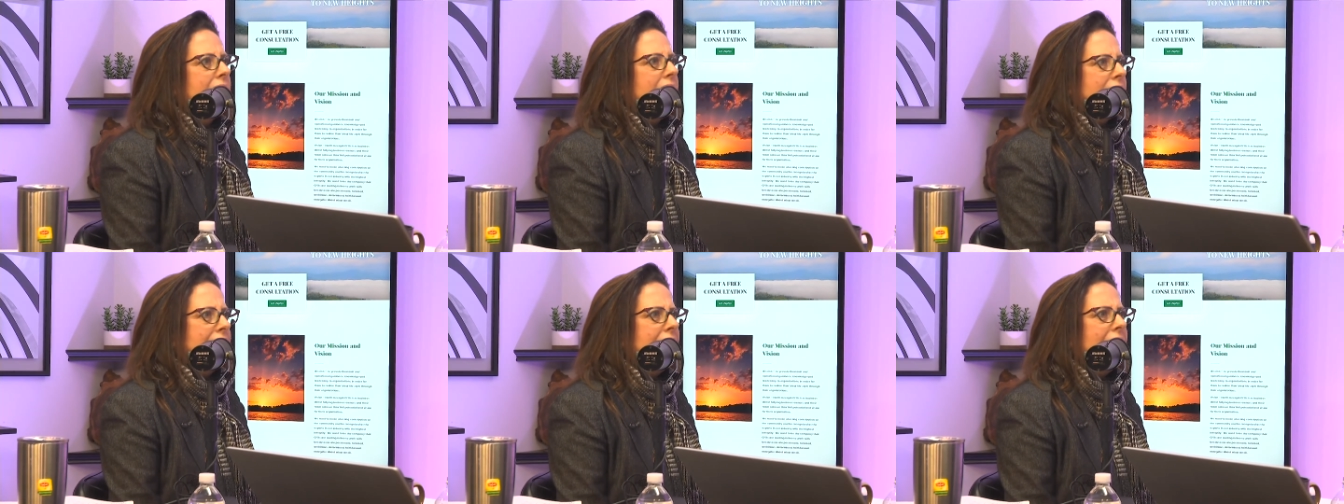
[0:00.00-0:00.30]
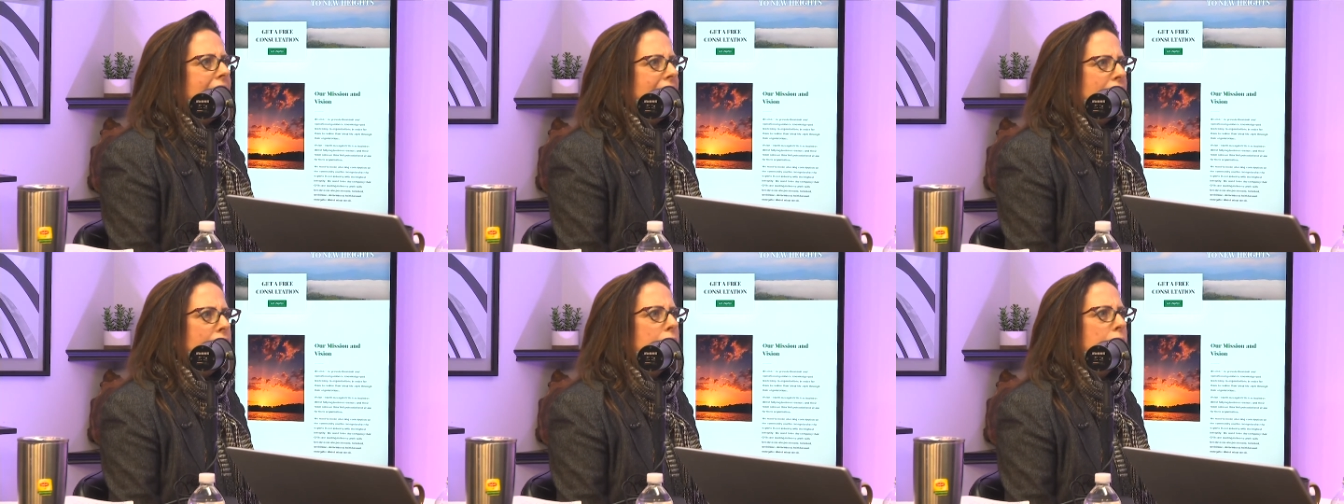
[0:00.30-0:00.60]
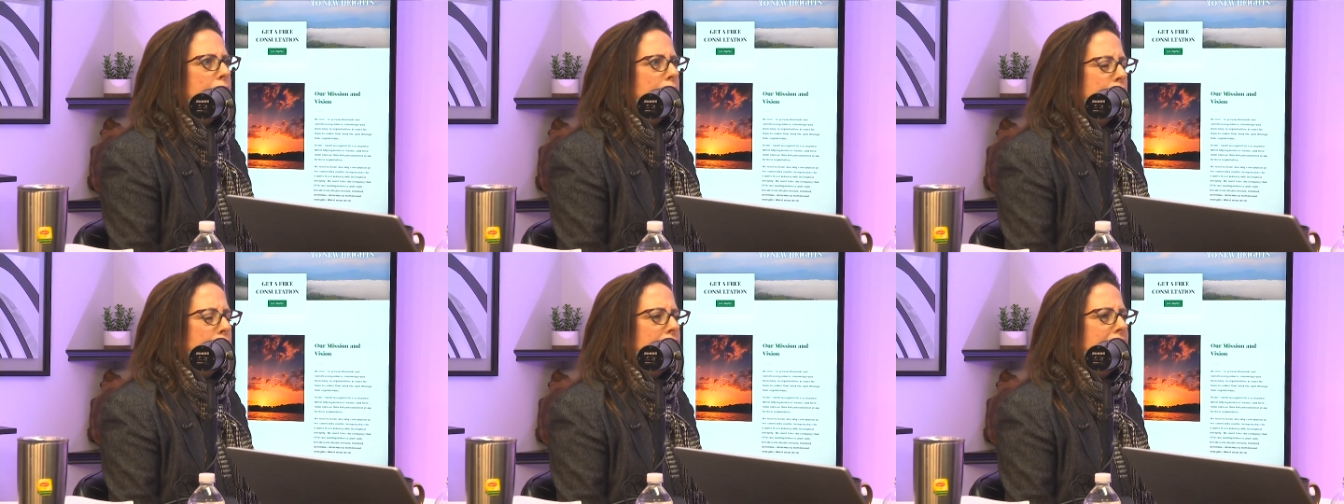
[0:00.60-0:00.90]
Yeah, I know
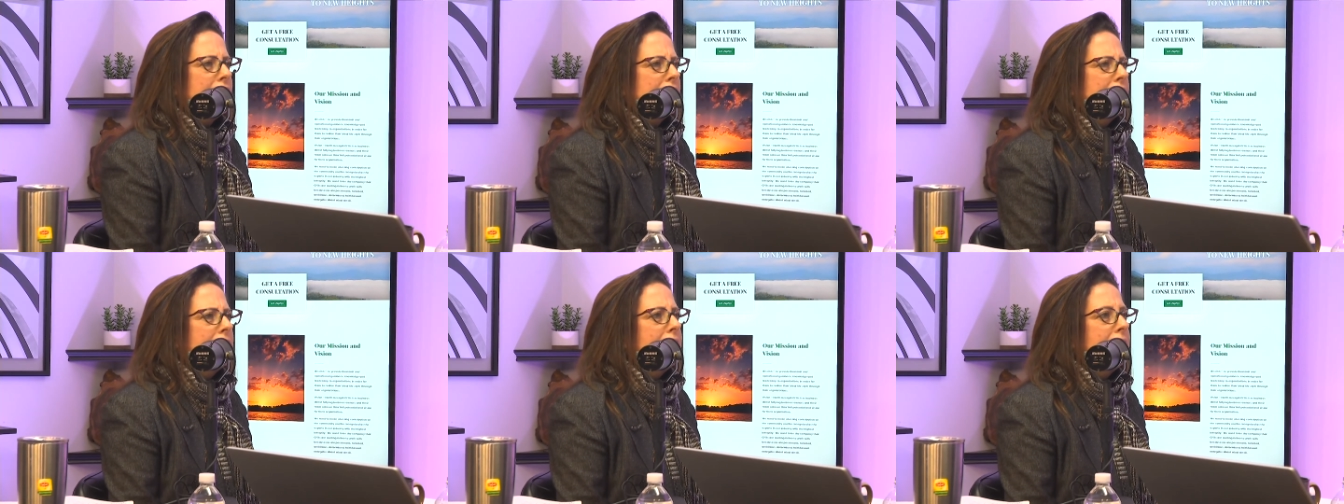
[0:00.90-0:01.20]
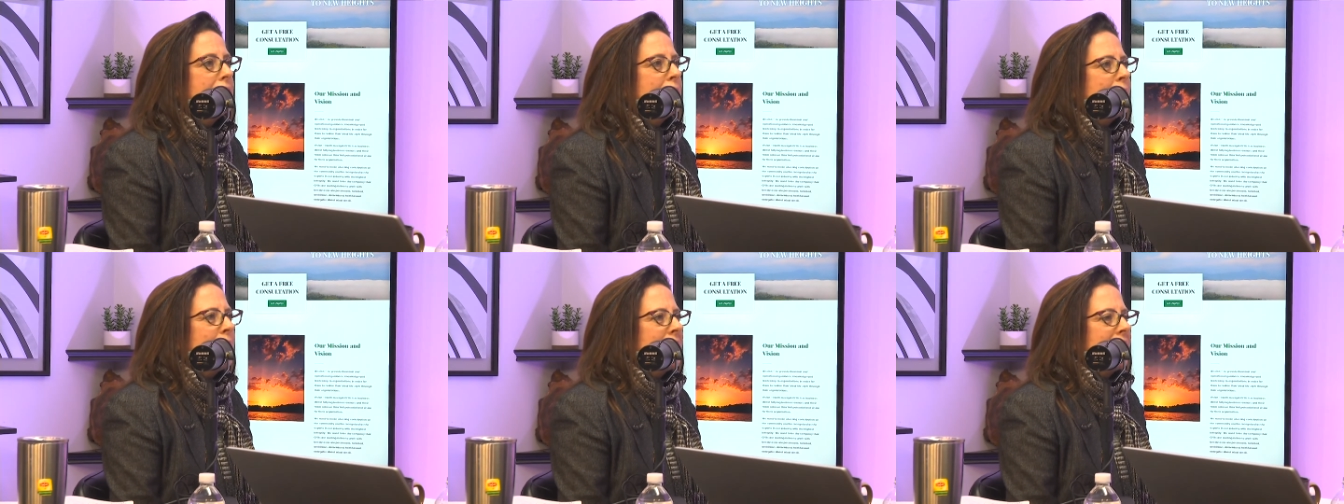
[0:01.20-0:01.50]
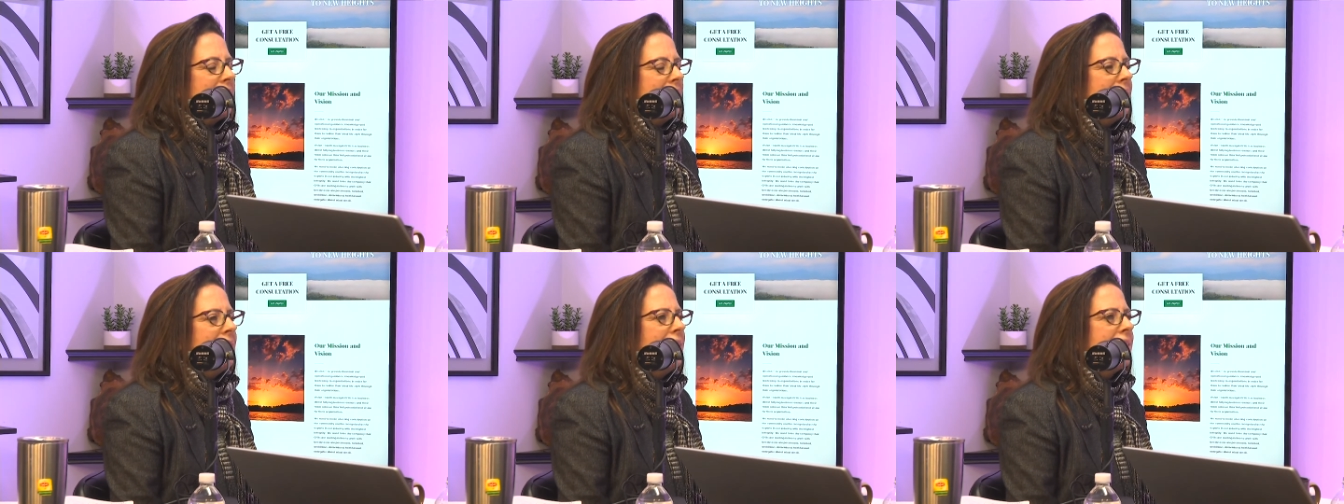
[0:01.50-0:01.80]
who she is."
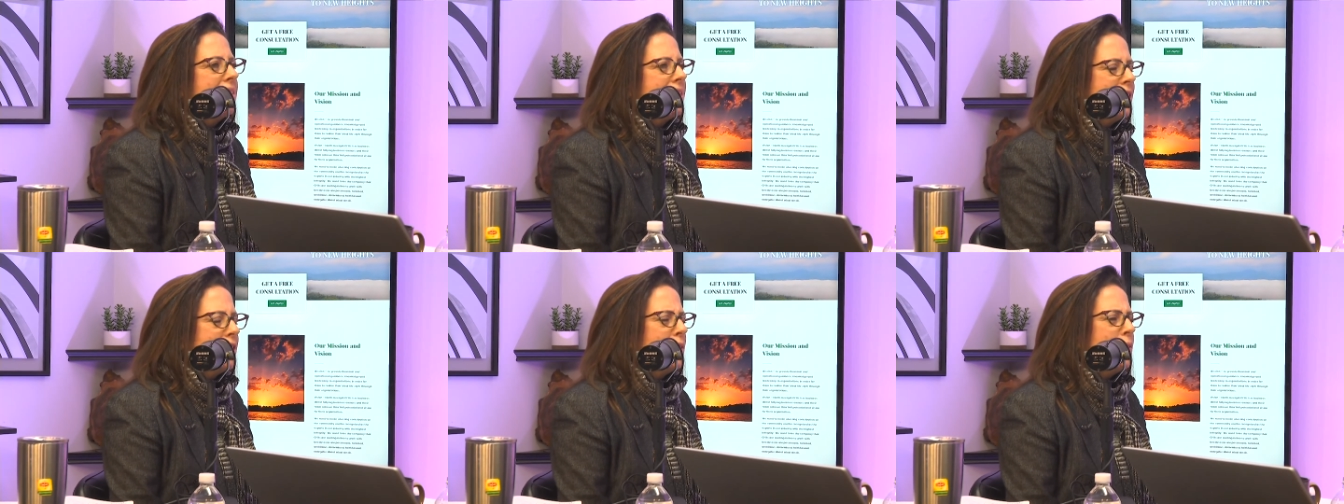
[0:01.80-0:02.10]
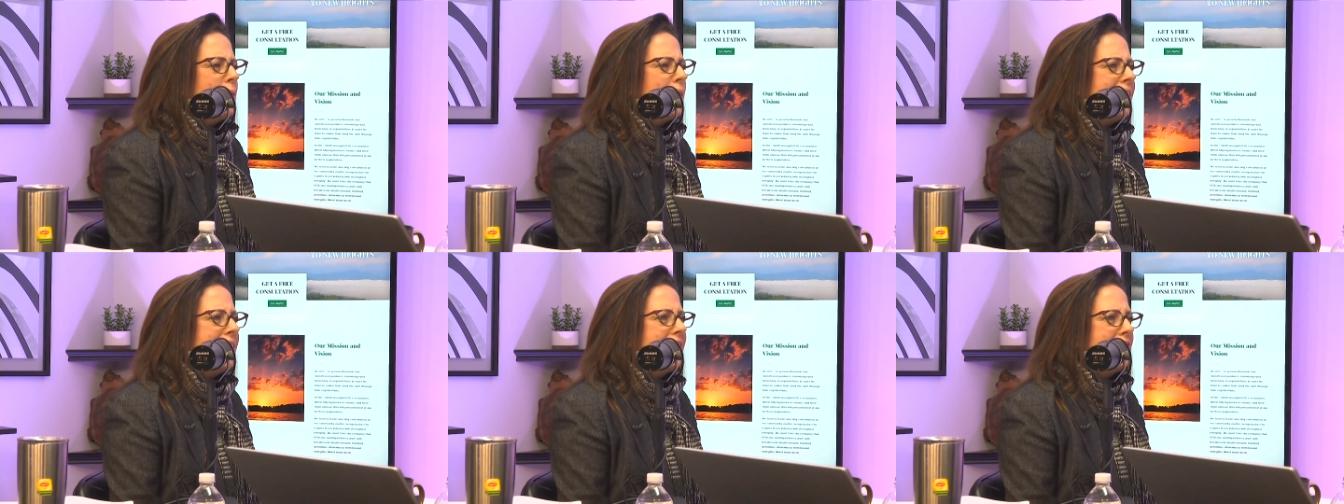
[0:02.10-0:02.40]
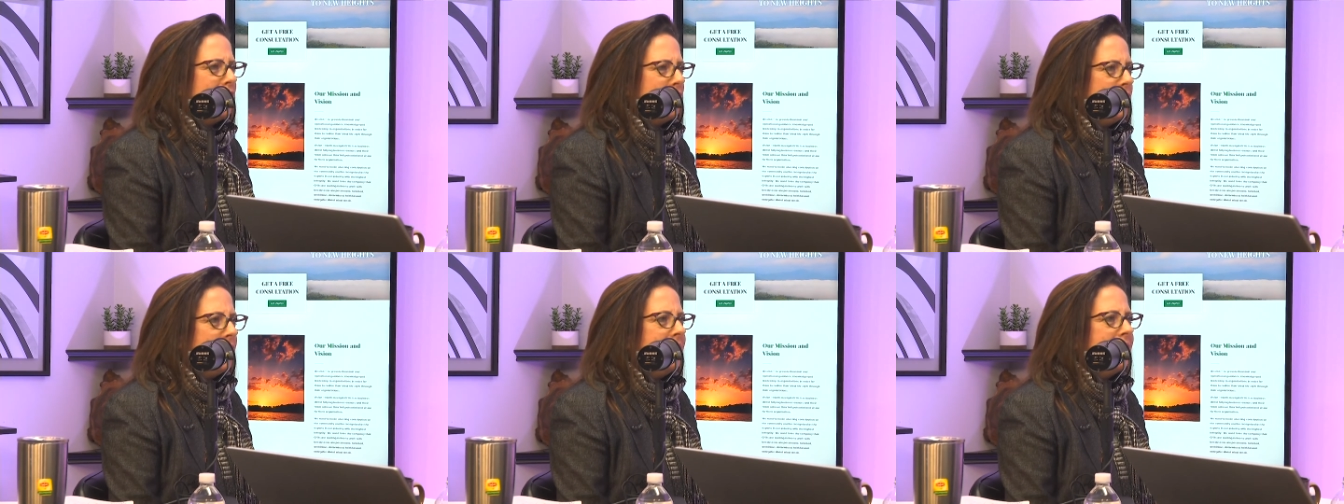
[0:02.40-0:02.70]
And I said, "Great, is
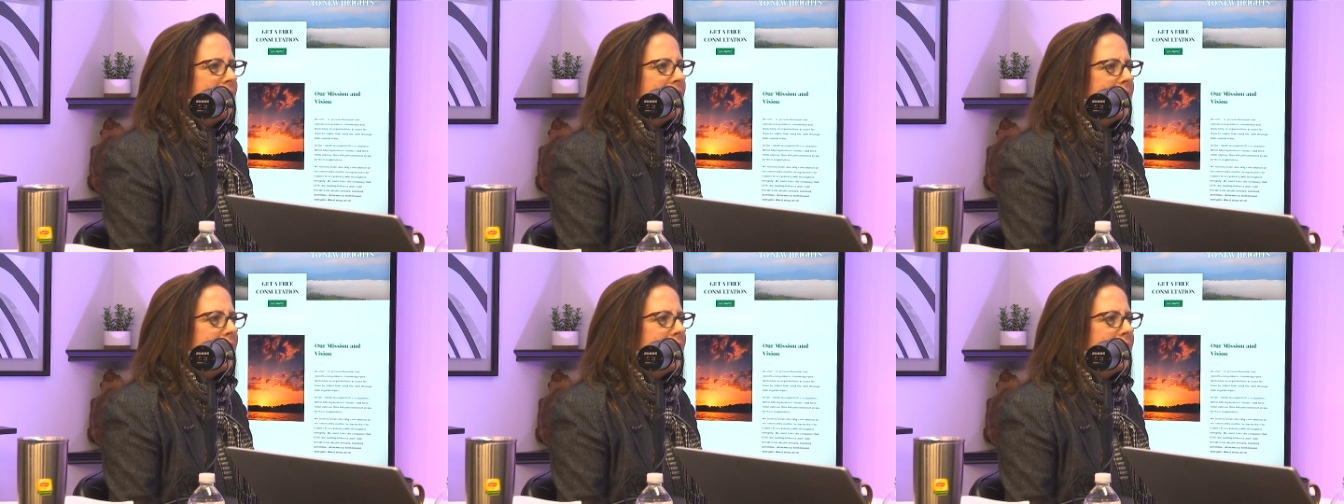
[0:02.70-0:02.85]
she here?